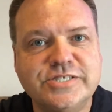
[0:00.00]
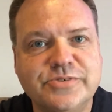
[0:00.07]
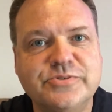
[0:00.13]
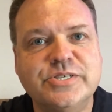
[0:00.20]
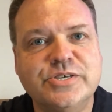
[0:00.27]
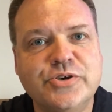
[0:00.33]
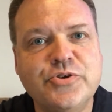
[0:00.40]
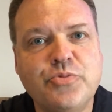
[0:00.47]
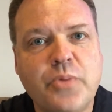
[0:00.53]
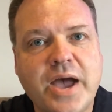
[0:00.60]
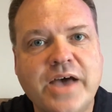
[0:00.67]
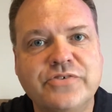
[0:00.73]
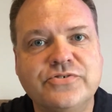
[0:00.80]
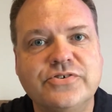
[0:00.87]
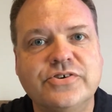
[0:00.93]
I was a youth
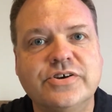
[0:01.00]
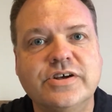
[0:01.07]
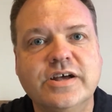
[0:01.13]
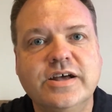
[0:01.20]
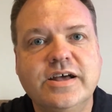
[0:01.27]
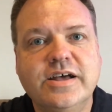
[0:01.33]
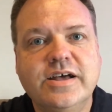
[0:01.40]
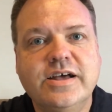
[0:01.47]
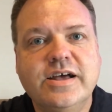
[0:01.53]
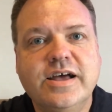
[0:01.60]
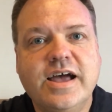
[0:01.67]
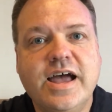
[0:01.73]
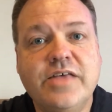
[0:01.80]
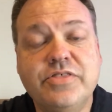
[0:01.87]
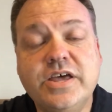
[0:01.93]
pastor.
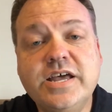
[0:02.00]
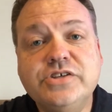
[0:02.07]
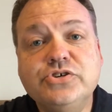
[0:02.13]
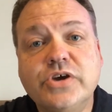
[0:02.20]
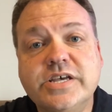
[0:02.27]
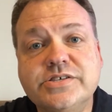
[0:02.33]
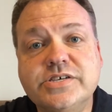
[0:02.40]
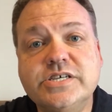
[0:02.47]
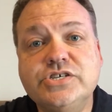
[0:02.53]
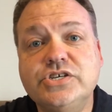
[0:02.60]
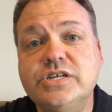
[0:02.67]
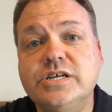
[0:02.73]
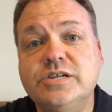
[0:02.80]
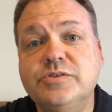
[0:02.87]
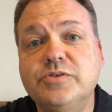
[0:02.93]
And then I
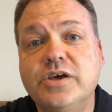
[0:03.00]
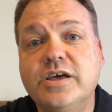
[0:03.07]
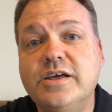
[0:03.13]
transitioned